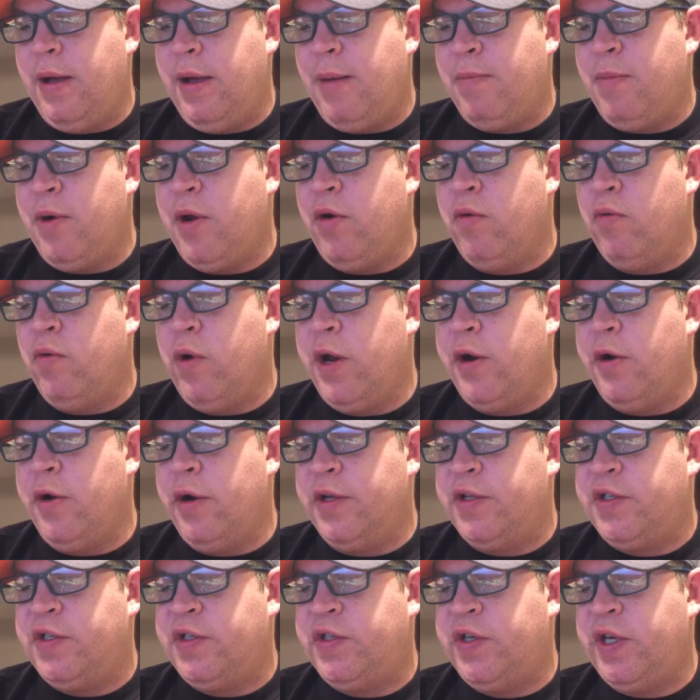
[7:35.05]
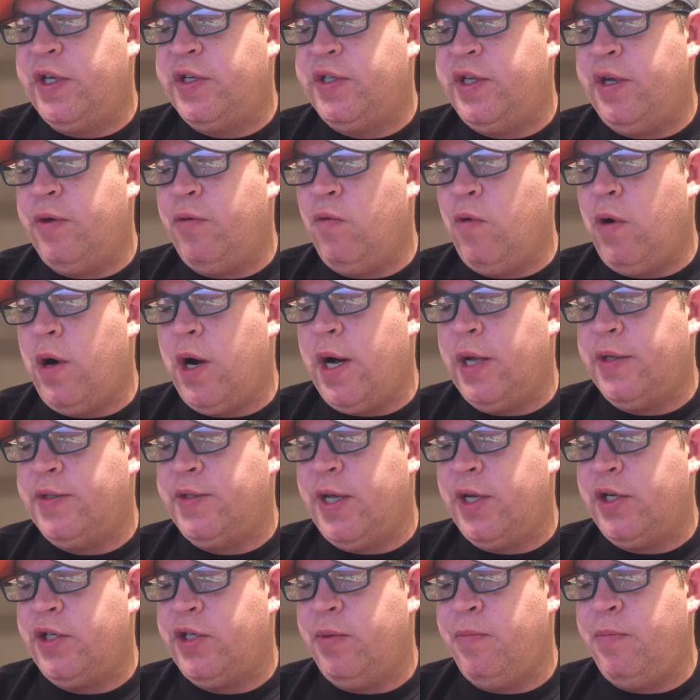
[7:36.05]
I'm going to run her at 60 watts.
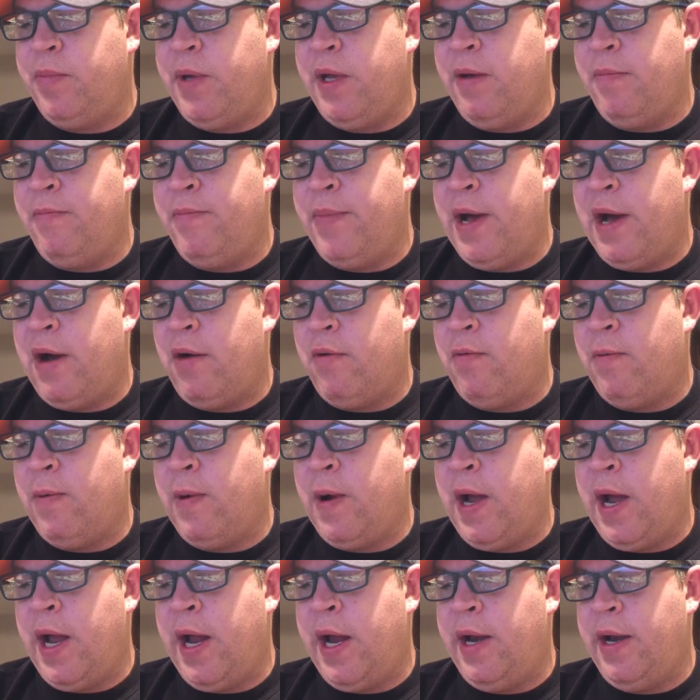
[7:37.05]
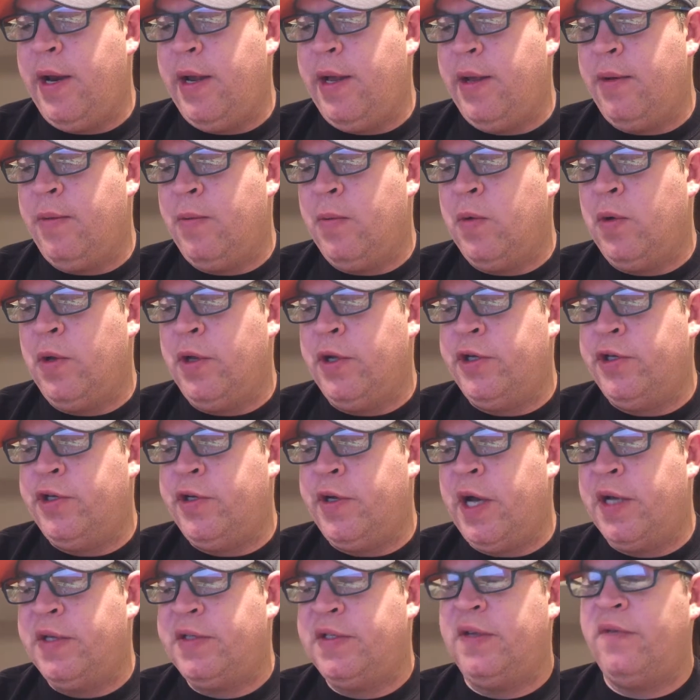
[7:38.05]
That should be about right, and we'll
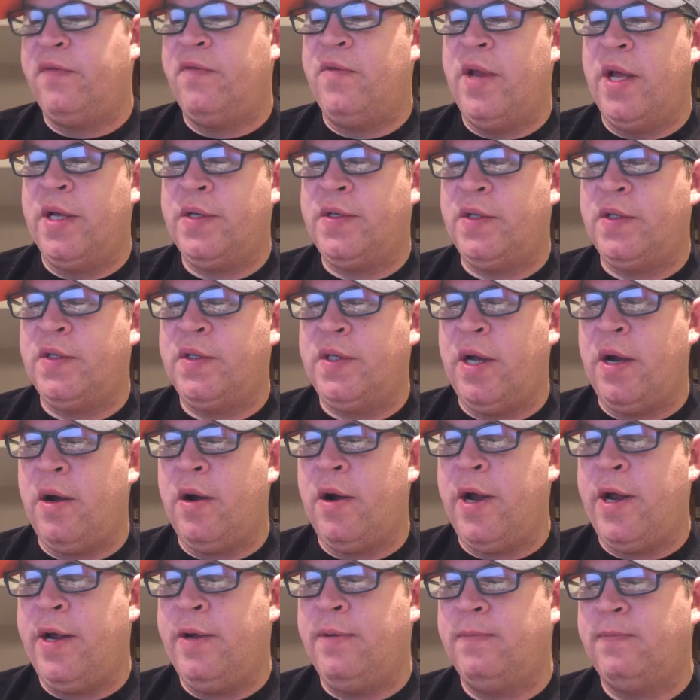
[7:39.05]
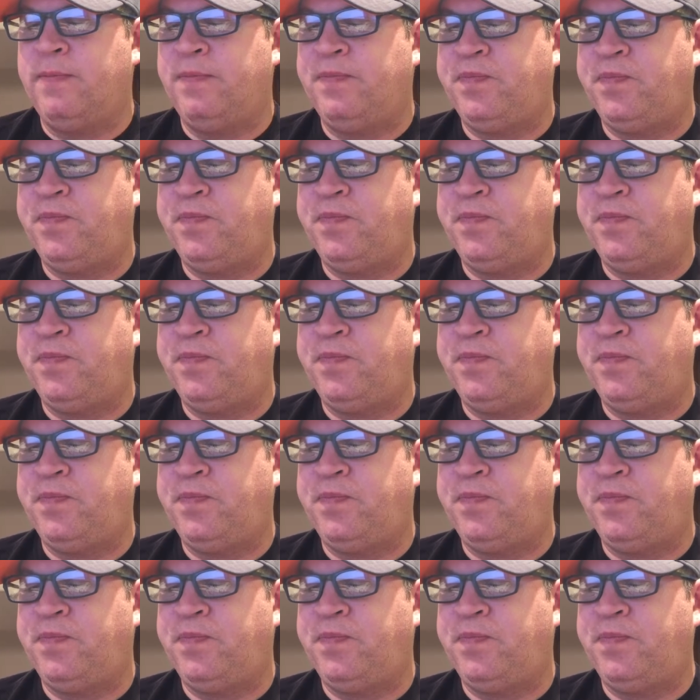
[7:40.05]
adjust if necessary.